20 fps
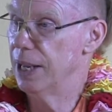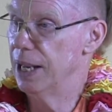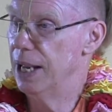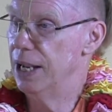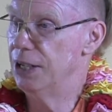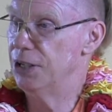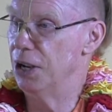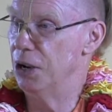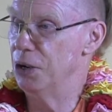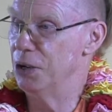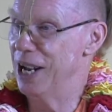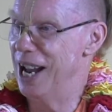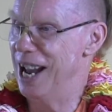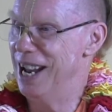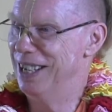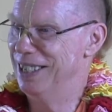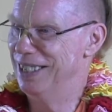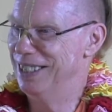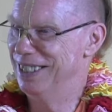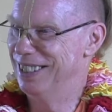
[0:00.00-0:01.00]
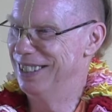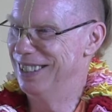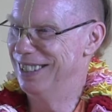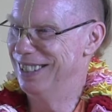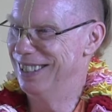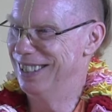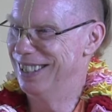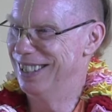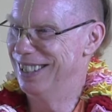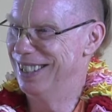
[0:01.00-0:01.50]
It's okay.
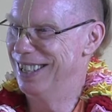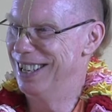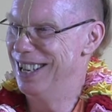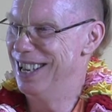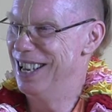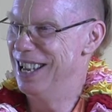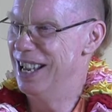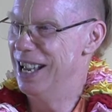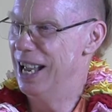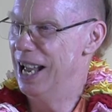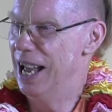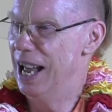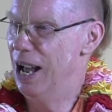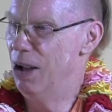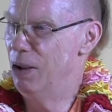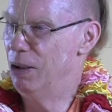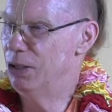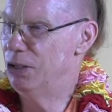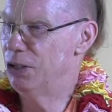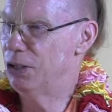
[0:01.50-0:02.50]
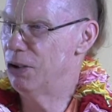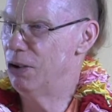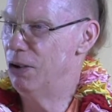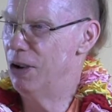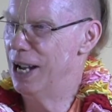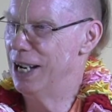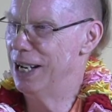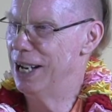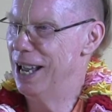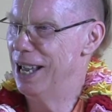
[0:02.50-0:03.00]
How old's
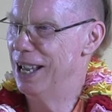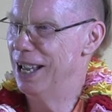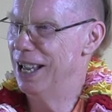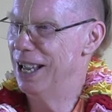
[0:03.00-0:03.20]
Gauranga?